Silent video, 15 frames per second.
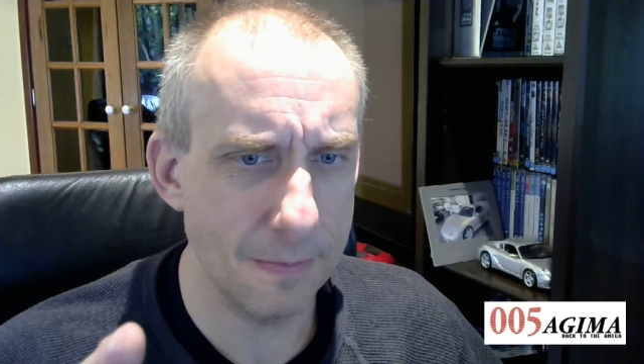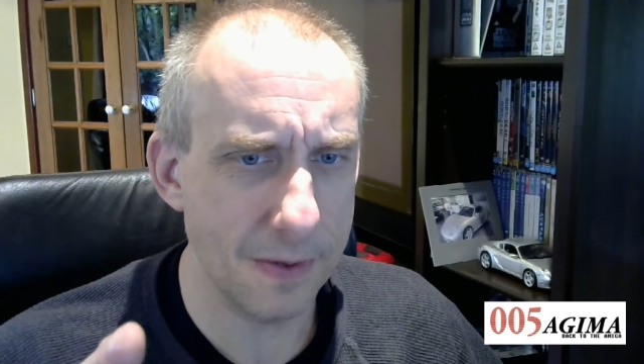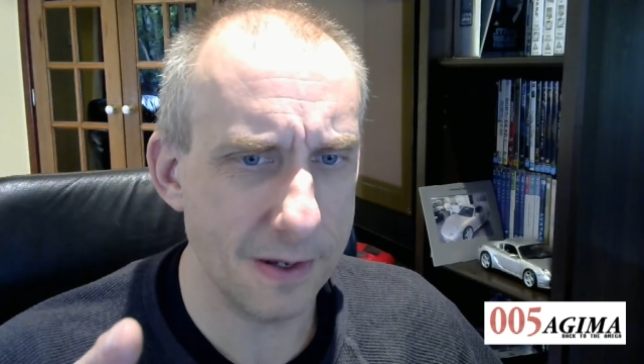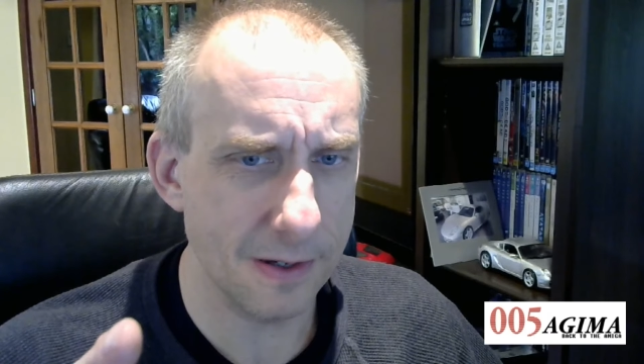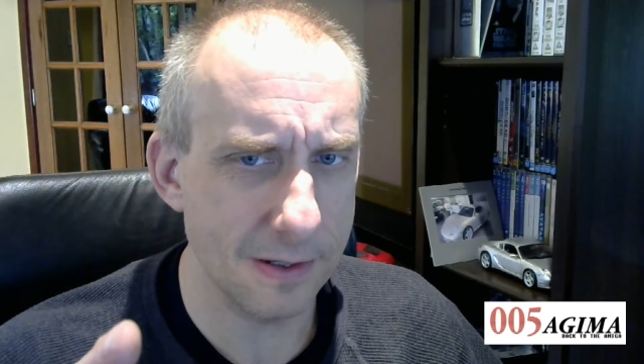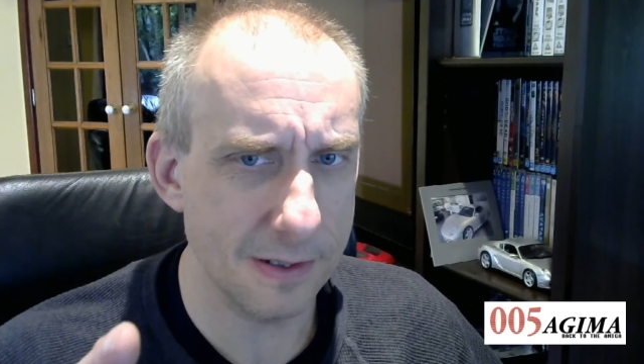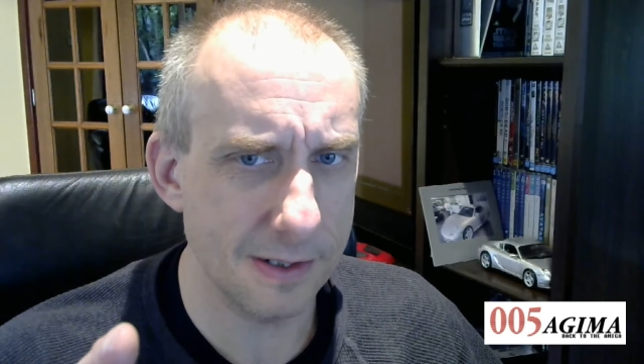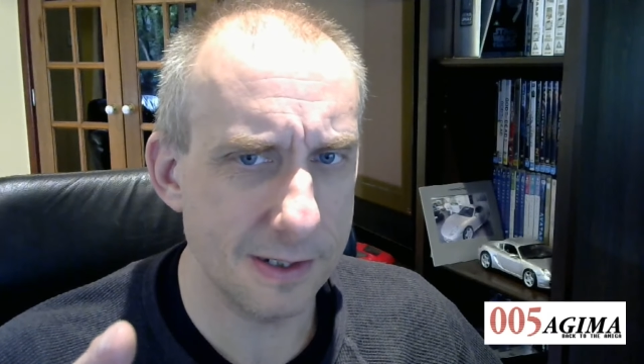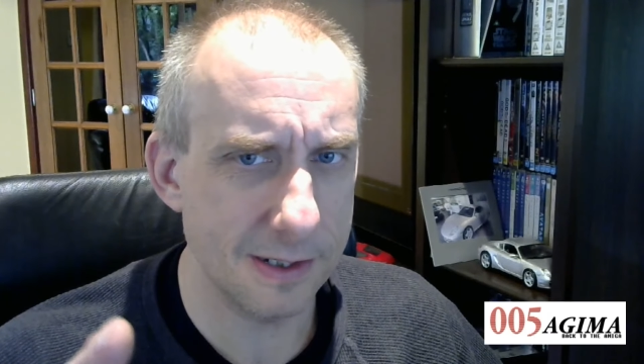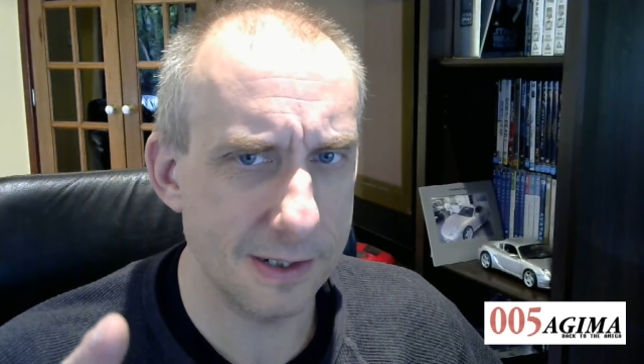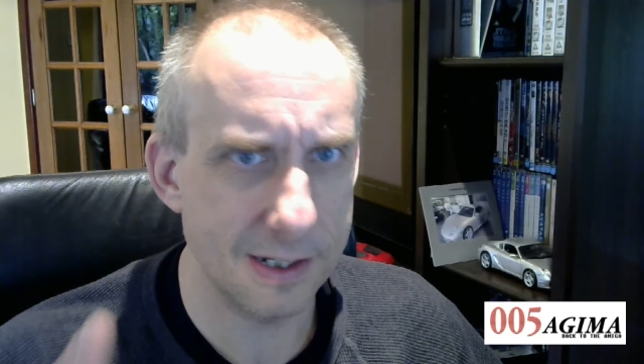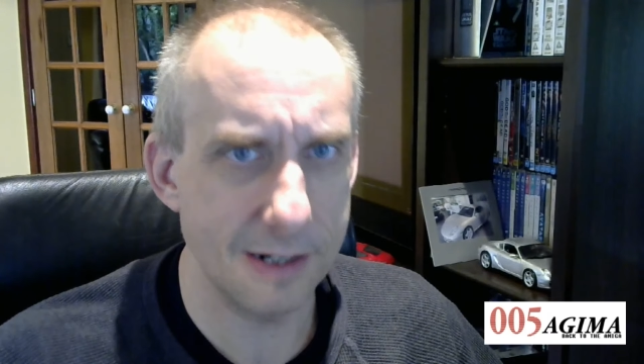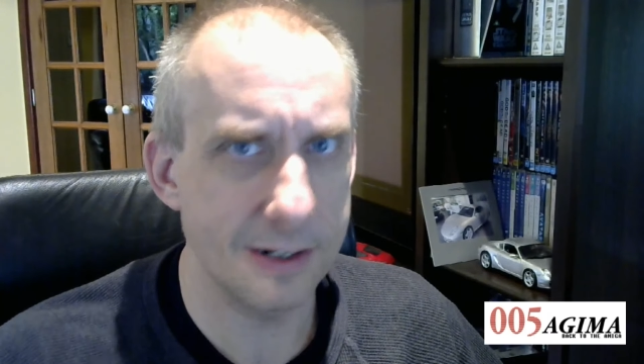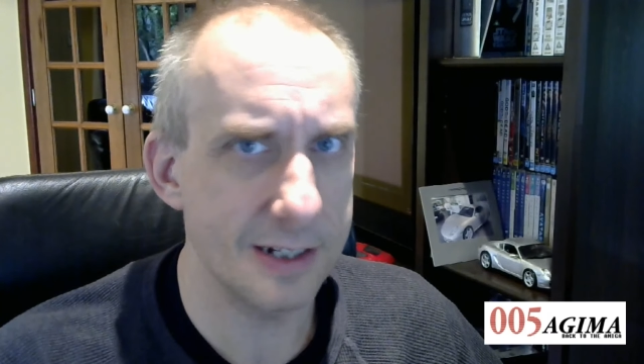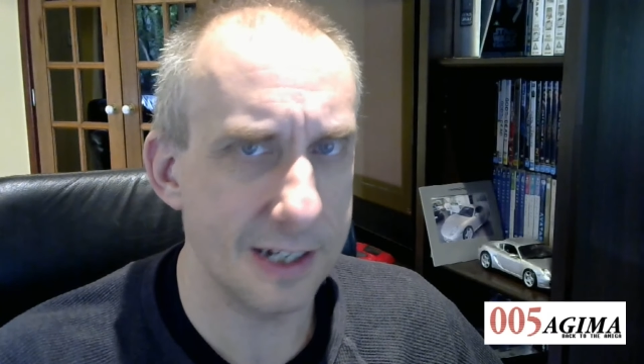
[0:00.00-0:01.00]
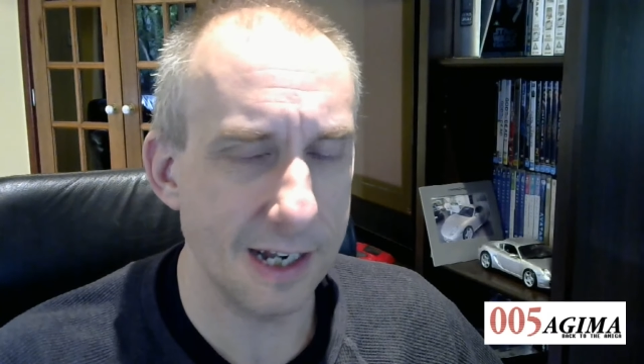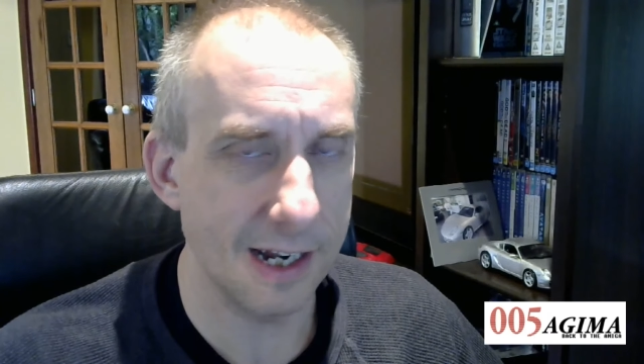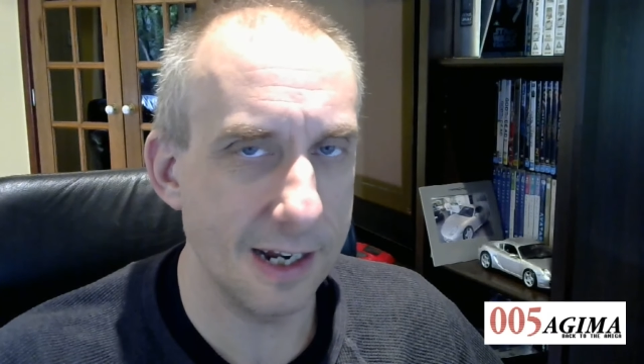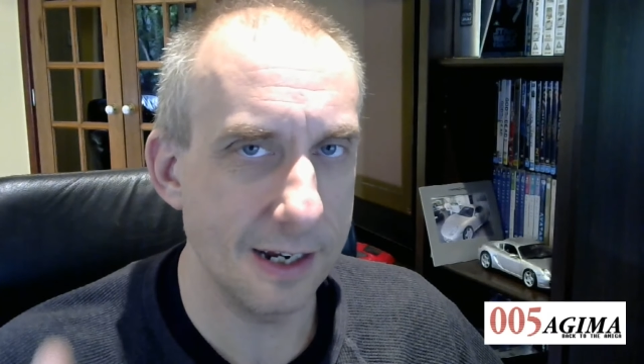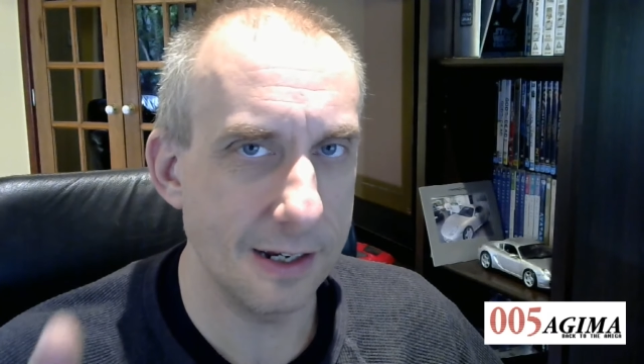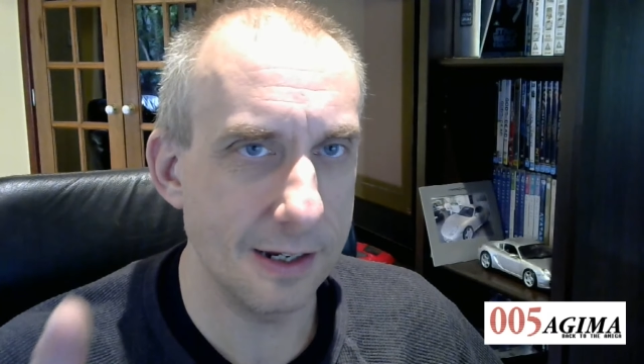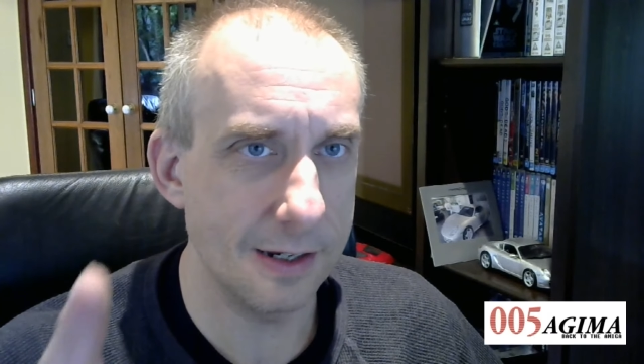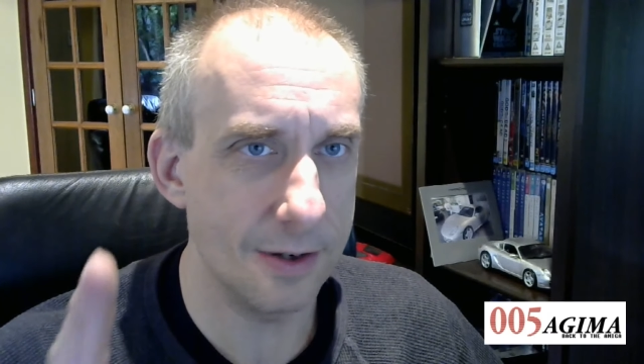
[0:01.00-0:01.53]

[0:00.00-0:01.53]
because seriously,